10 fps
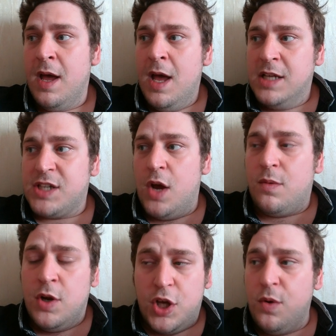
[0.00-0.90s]
So
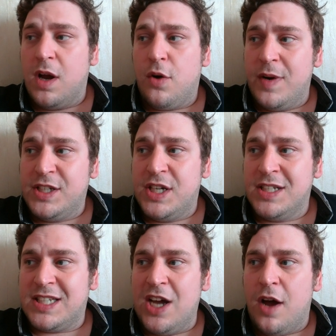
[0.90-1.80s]
Hugo Lloris, you can
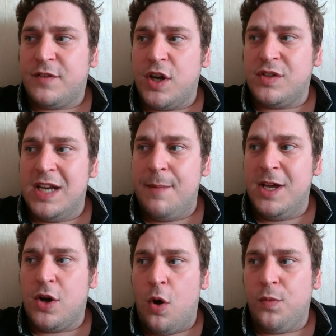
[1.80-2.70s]
see I've chosen him in
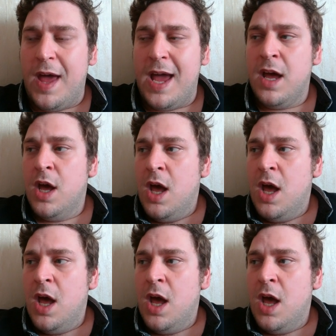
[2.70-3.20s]
goal there.